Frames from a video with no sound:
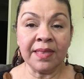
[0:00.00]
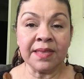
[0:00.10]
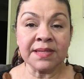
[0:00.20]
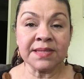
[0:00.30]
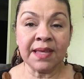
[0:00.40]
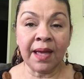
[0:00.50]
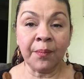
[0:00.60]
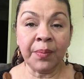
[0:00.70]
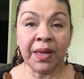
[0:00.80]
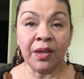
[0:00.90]
this
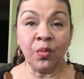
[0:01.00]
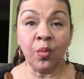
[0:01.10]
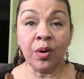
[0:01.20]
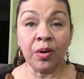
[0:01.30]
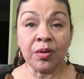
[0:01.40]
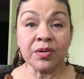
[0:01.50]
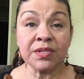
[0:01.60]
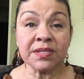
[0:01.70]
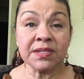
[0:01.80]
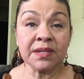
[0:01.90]
campaign
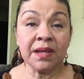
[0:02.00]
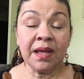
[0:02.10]
worked.